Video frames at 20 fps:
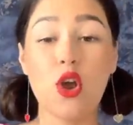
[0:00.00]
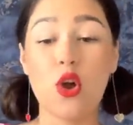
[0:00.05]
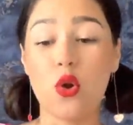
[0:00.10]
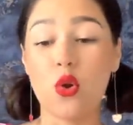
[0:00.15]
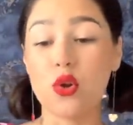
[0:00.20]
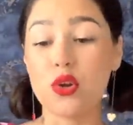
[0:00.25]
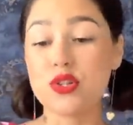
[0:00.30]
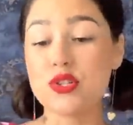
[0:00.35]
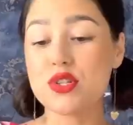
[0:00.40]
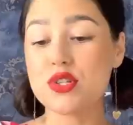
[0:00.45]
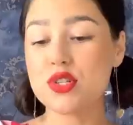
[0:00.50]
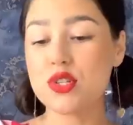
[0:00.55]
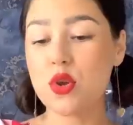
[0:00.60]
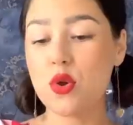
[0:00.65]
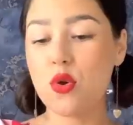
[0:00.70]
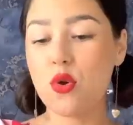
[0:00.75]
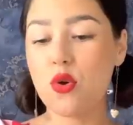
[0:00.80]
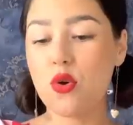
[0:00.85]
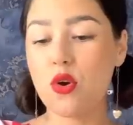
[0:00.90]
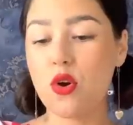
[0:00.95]
or
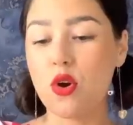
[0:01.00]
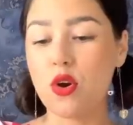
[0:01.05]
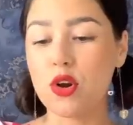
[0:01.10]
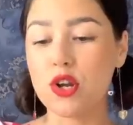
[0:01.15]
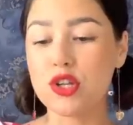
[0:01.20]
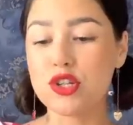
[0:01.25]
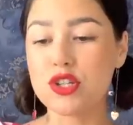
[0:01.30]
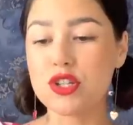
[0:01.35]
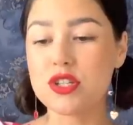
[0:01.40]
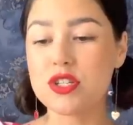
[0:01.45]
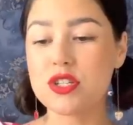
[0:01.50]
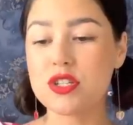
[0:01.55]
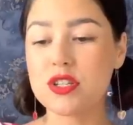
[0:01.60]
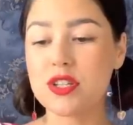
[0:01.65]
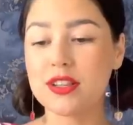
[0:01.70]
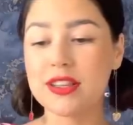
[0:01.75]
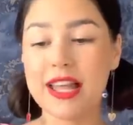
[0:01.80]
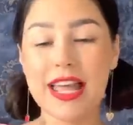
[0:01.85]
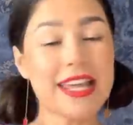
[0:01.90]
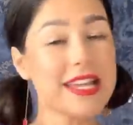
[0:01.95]
sew or
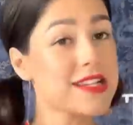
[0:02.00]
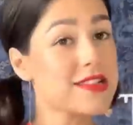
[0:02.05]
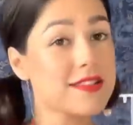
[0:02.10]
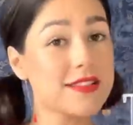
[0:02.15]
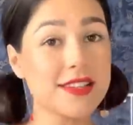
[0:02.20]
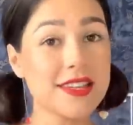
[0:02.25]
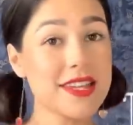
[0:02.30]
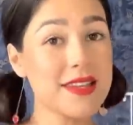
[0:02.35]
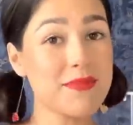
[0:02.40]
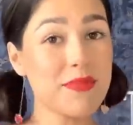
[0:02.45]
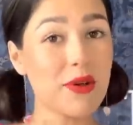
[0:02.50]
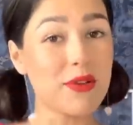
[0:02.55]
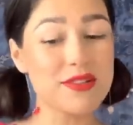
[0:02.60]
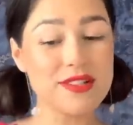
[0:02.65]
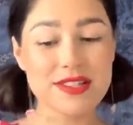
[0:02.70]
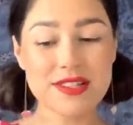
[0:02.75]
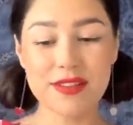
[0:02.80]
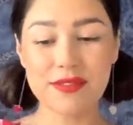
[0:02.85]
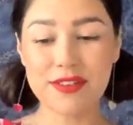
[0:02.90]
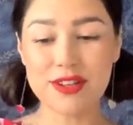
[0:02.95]
just likes to keep
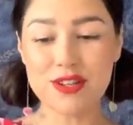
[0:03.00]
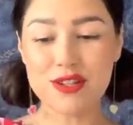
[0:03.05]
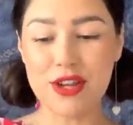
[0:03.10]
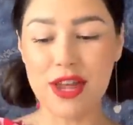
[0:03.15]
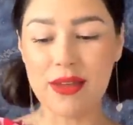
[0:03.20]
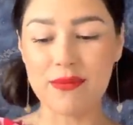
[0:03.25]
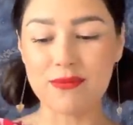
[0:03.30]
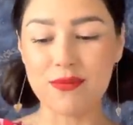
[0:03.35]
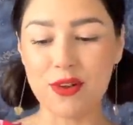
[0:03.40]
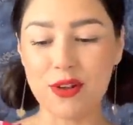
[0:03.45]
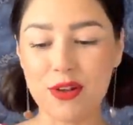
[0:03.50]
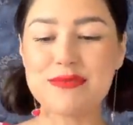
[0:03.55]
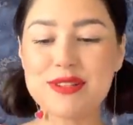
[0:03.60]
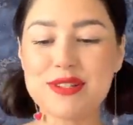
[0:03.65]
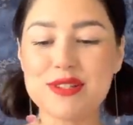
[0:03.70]
positive in general.